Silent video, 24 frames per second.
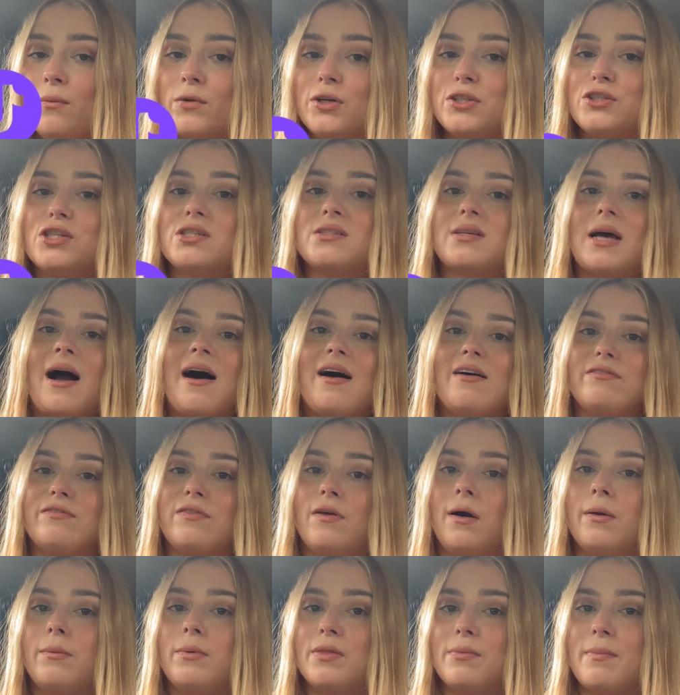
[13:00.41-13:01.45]
which is at
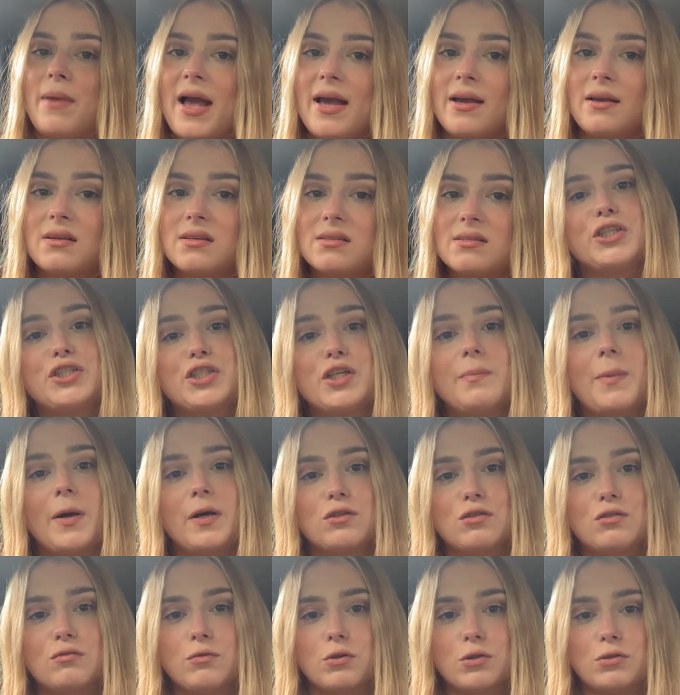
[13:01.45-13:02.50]
fly with Megs I do
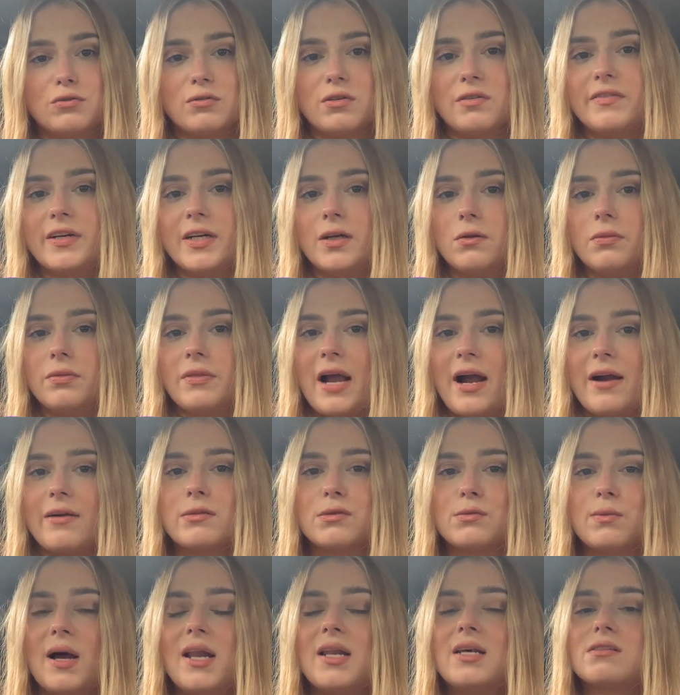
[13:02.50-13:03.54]
post a roster reveal on there
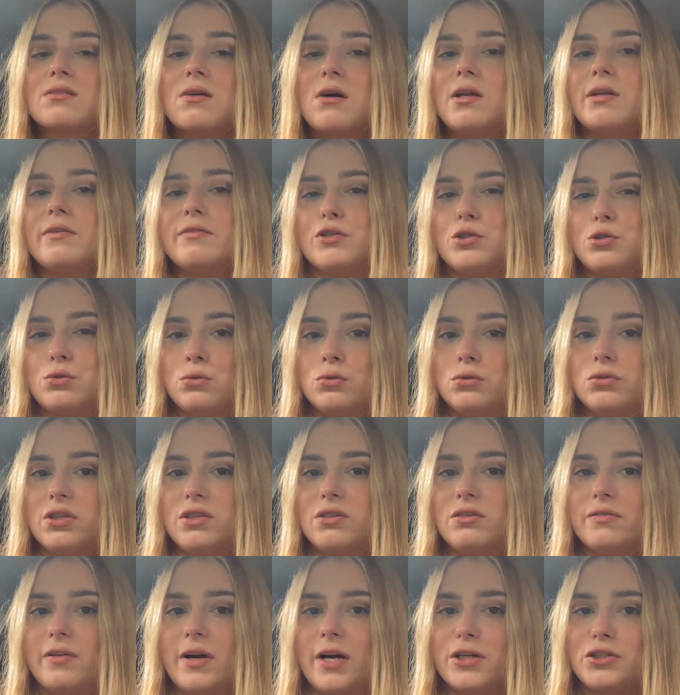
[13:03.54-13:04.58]
as well it's kind of a
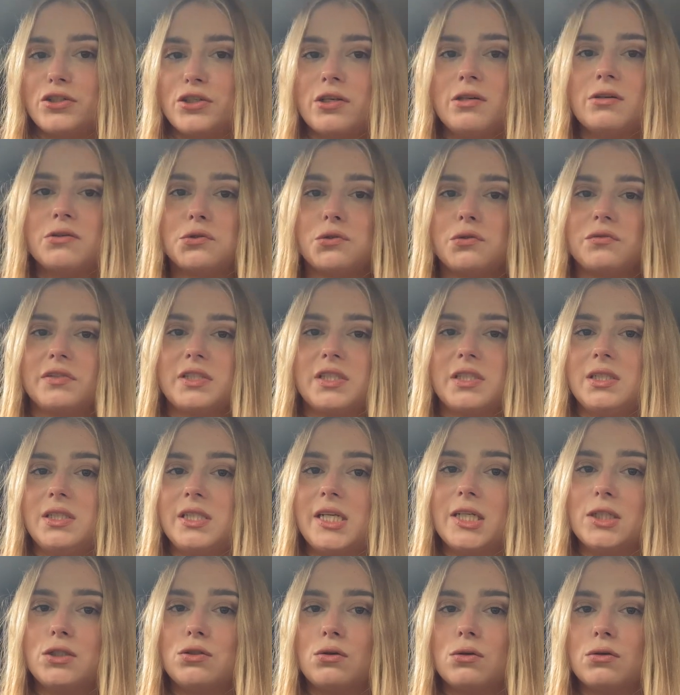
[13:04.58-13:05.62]
shortened version because obviously
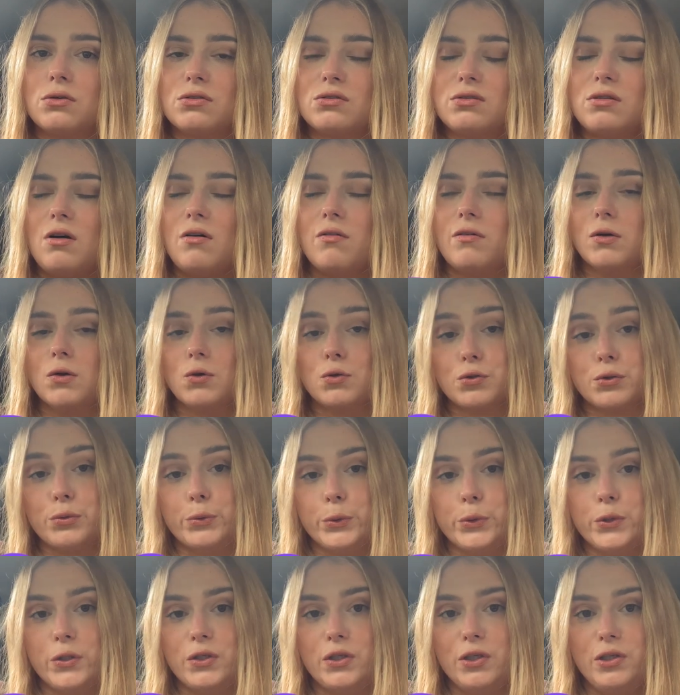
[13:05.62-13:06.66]
TikToks are a lot
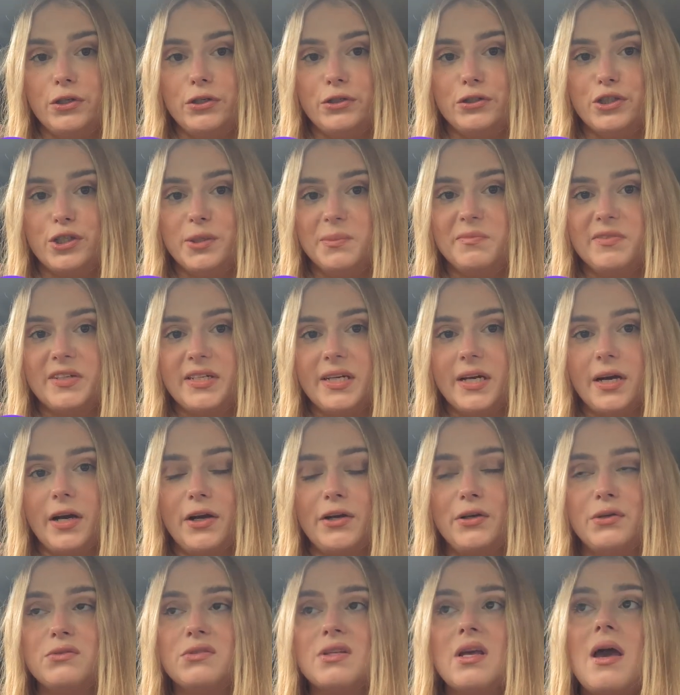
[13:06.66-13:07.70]
shorter than YouTube
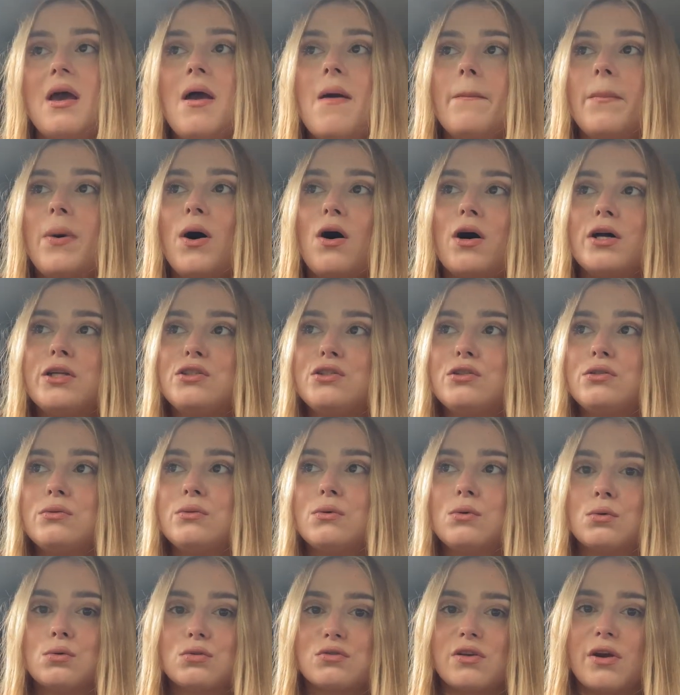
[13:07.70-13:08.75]
videos but I do
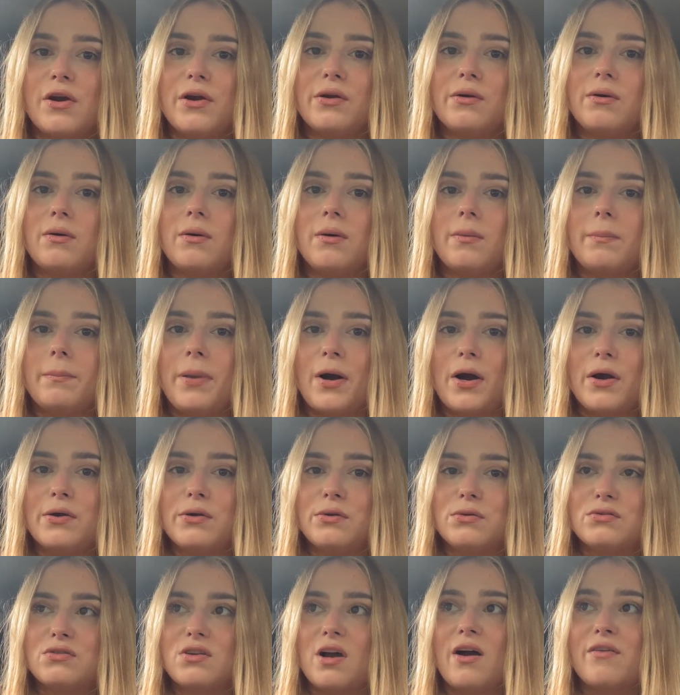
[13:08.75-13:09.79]
also
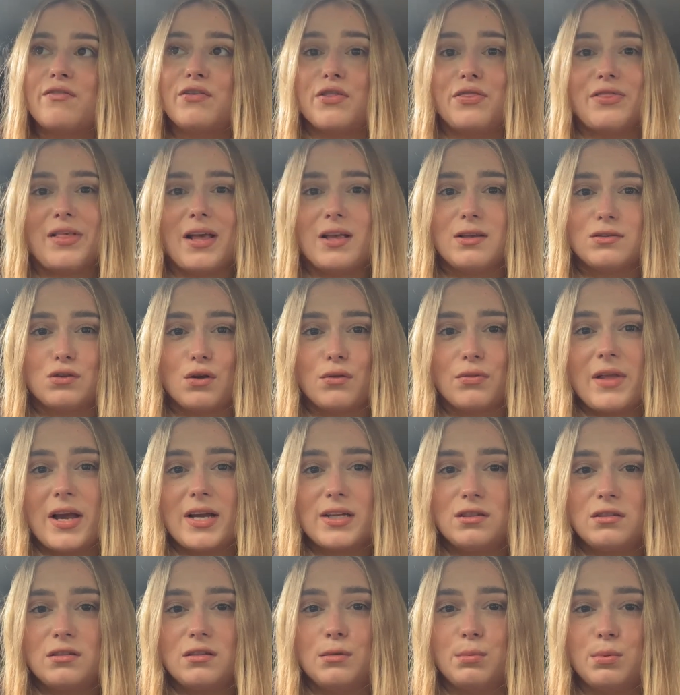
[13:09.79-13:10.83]
post other things on there
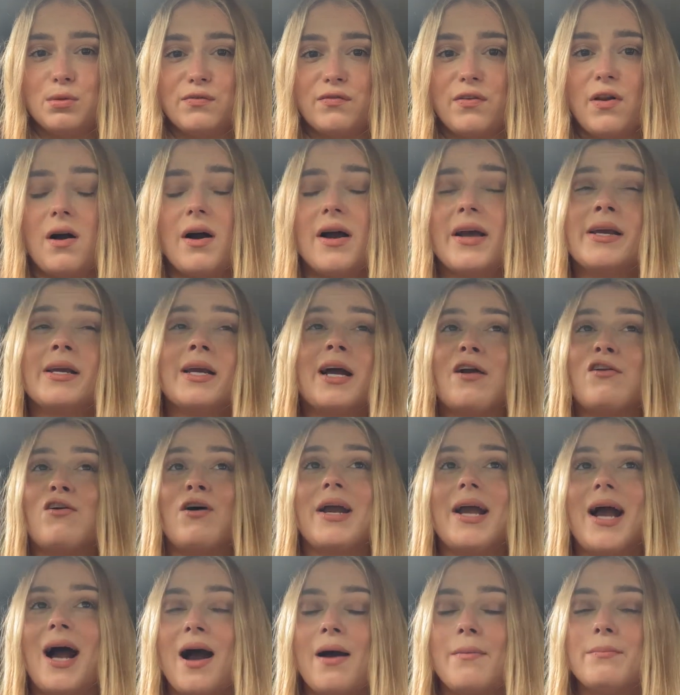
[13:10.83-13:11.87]
to do with flying and I
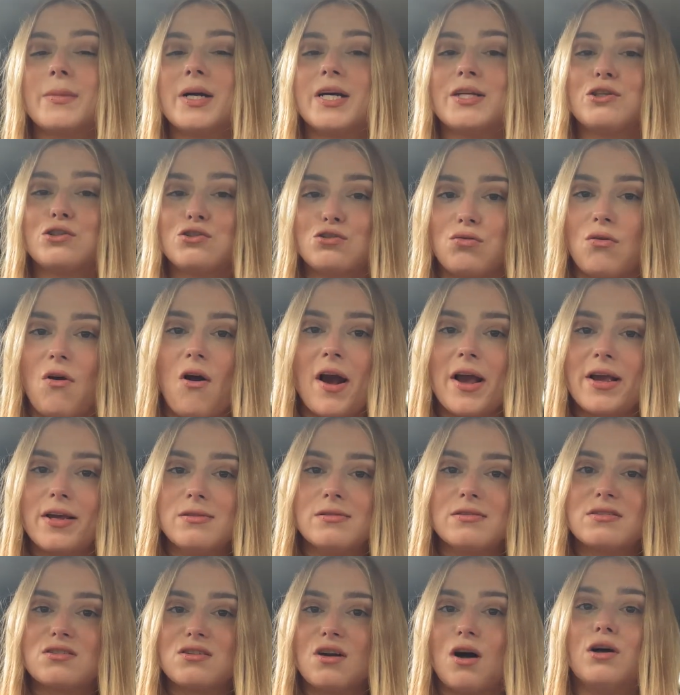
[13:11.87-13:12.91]
am going to try
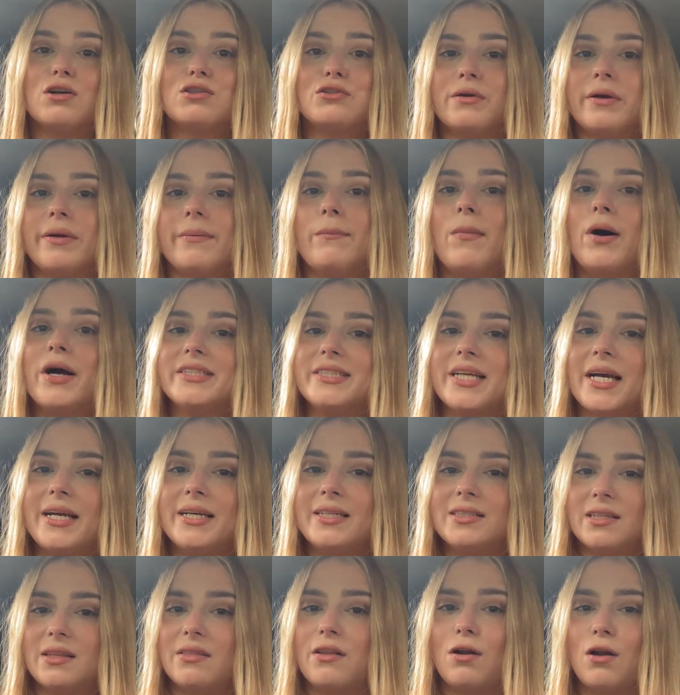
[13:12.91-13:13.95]
and start doing my
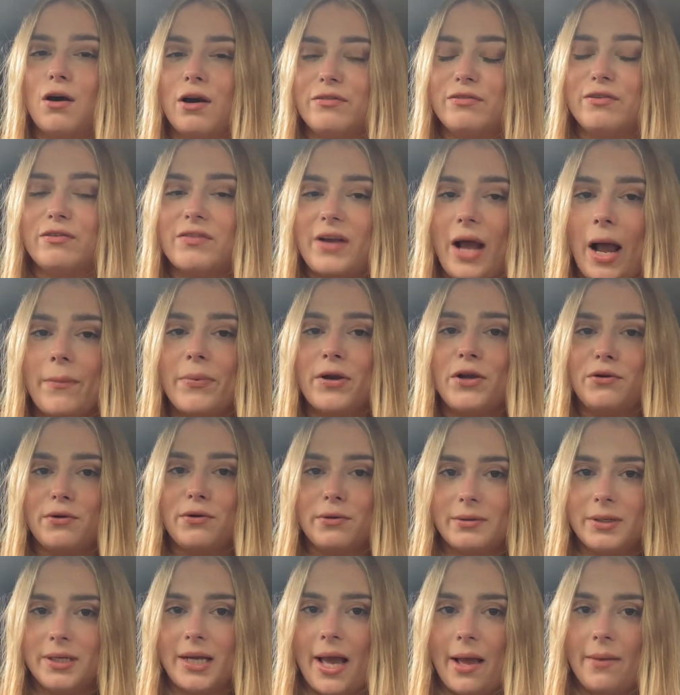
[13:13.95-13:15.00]
days in the life of cabin
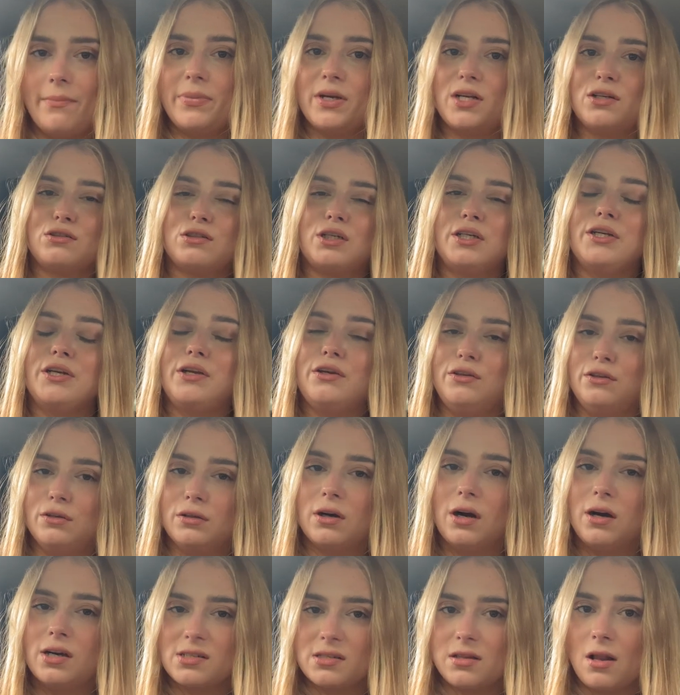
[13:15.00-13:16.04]
crew again because I know you
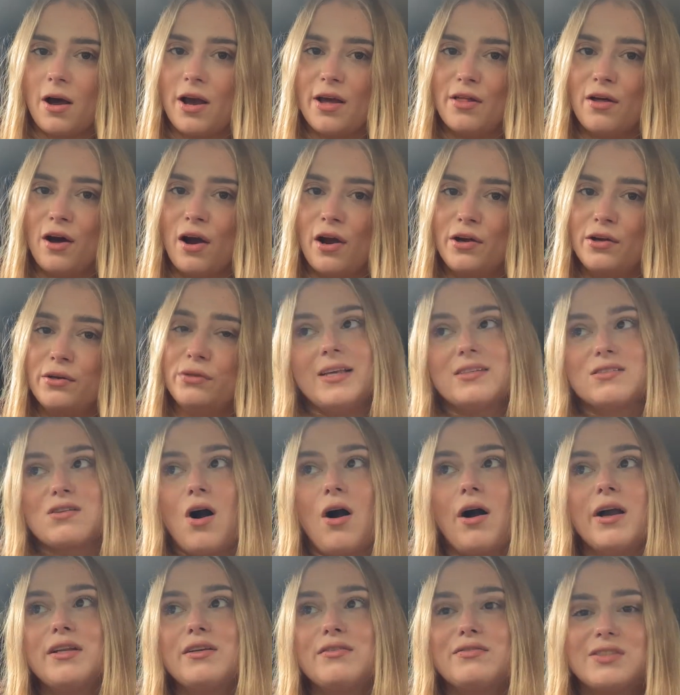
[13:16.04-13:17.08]
guys like those it's
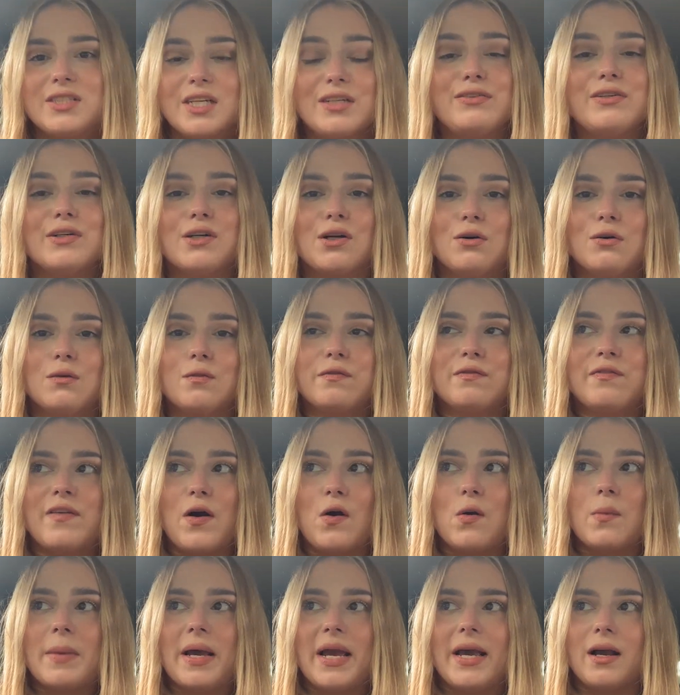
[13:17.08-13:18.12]
kind of difficult
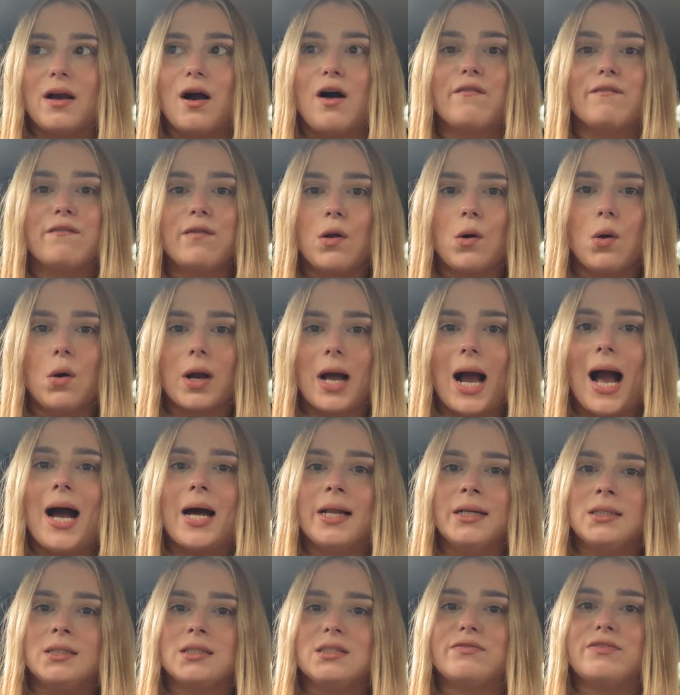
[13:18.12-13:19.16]
filming a vlog
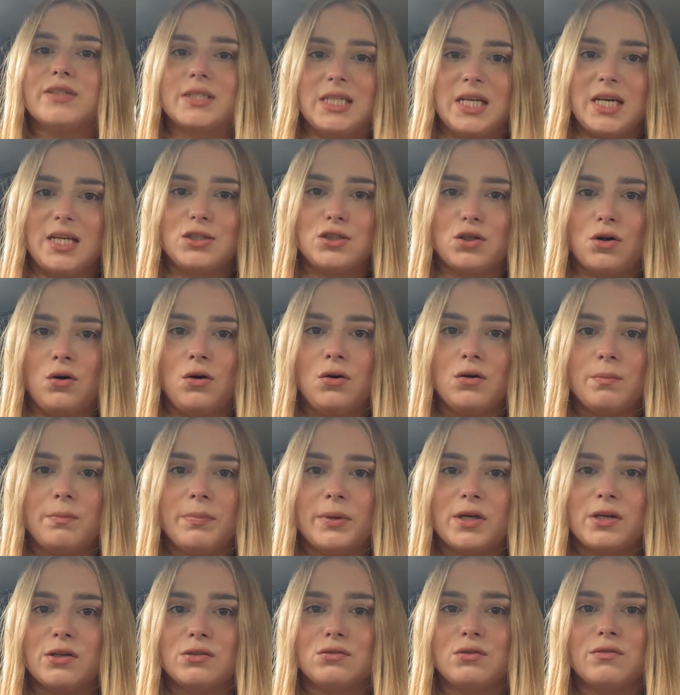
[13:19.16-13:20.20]
and for TikTok
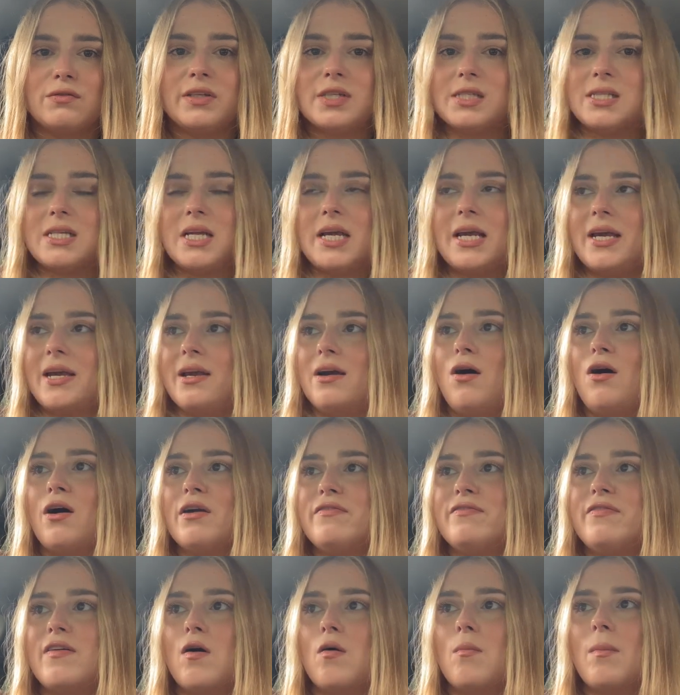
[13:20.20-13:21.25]
because obviously I
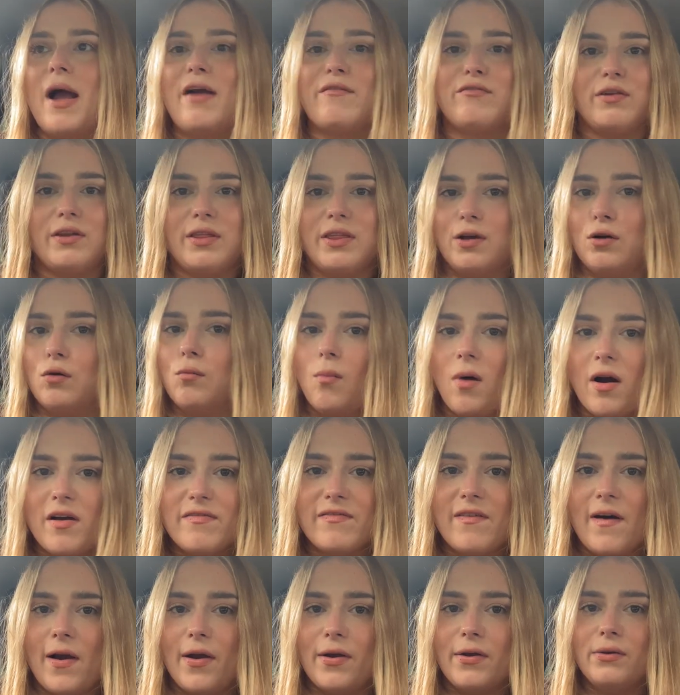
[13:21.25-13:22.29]
film everything on my
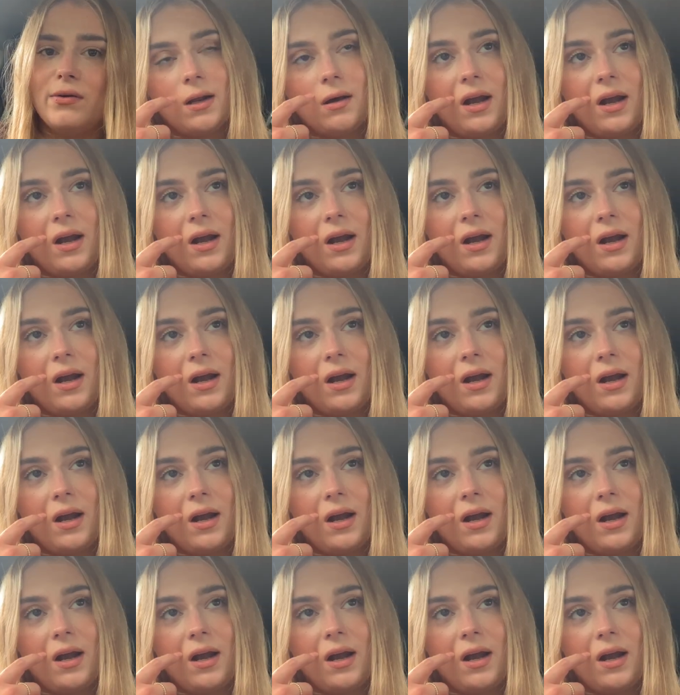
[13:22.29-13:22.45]
phone.